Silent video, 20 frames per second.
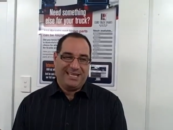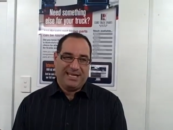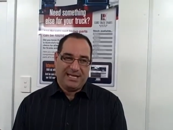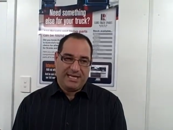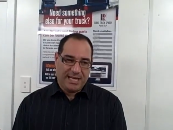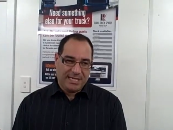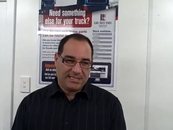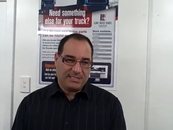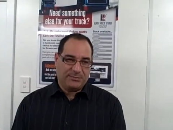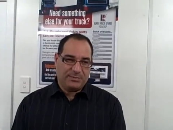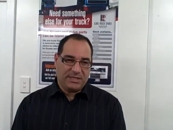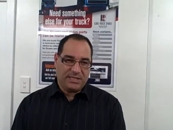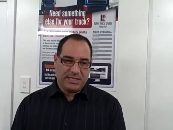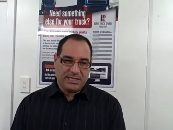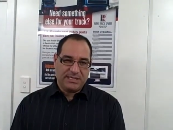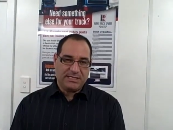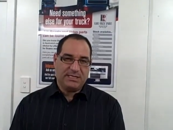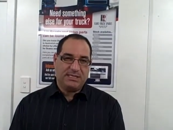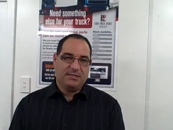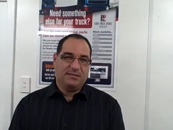It hasn't
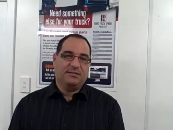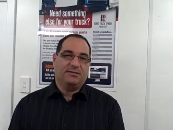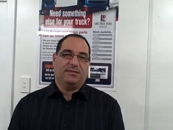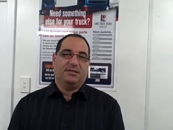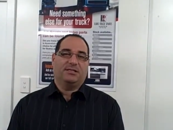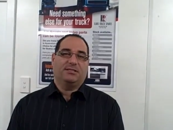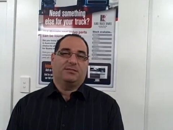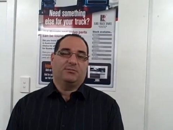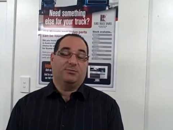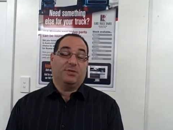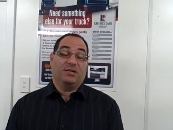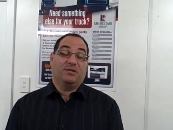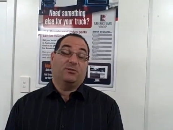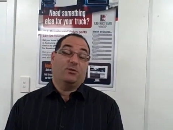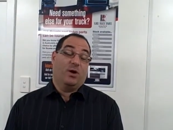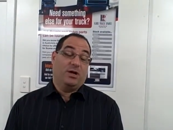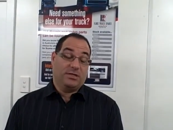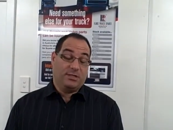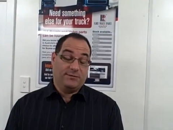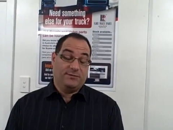been easy. It's been
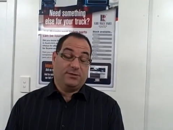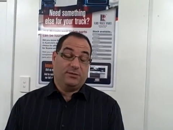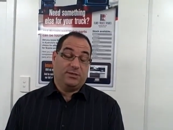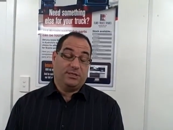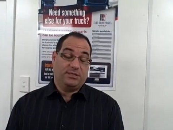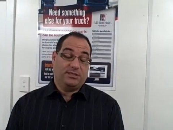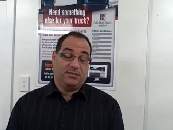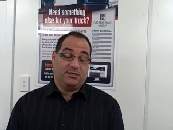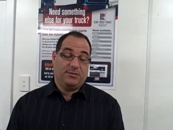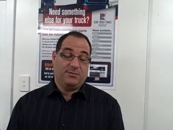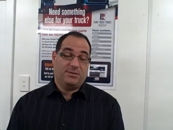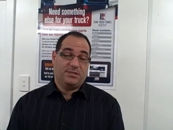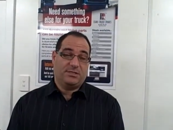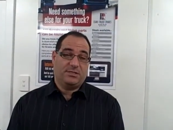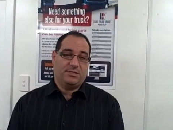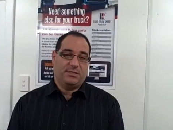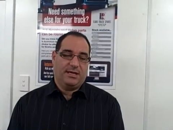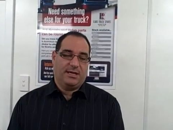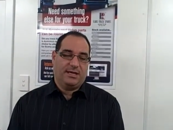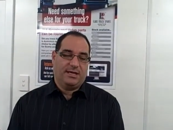quite difficult at
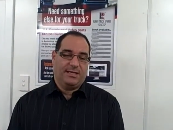times.